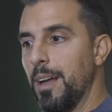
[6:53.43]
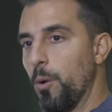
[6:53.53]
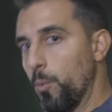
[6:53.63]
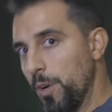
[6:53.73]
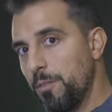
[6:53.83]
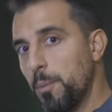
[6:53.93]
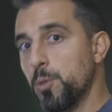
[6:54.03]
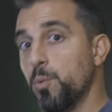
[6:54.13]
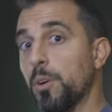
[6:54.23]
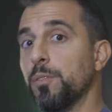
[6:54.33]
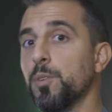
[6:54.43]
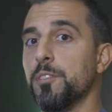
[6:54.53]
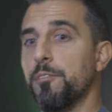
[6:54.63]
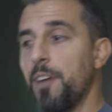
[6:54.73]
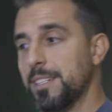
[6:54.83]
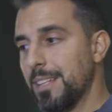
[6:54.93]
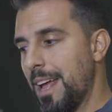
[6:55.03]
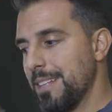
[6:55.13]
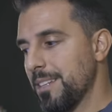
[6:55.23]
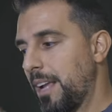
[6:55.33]
reverb is one of those effects that
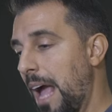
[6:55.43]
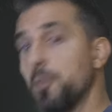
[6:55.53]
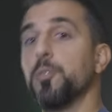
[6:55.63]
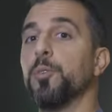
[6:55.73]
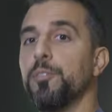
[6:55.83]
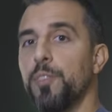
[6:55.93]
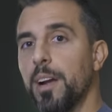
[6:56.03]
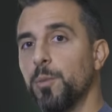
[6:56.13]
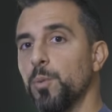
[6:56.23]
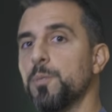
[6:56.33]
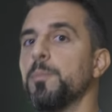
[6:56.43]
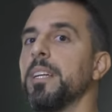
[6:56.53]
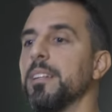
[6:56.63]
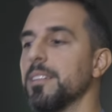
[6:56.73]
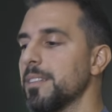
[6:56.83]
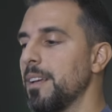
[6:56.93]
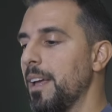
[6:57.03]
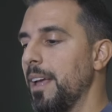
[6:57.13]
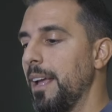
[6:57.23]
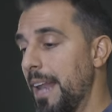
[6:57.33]
has a counter effect, which means
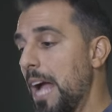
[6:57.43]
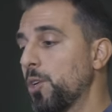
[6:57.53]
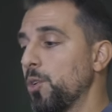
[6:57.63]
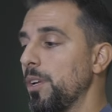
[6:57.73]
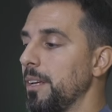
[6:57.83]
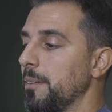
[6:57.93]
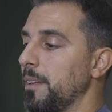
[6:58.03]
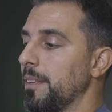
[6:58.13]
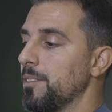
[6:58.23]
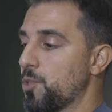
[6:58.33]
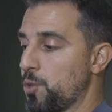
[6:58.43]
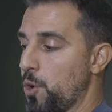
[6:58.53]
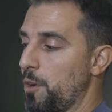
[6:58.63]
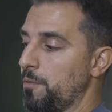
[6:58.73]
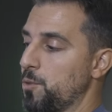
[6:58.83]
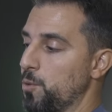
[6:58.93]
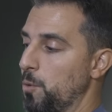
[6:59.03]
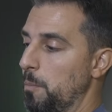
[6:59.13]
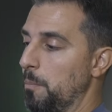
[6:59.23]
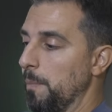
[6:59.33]
it actually serves to
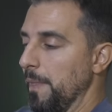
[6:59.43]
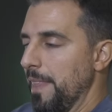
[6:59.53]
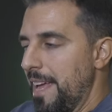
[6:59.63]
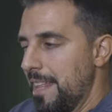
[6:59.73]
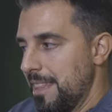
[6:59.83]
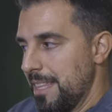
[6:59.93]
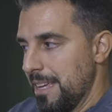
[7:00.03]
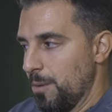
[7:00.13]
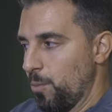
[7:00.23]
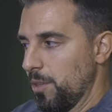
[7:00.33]
blend in with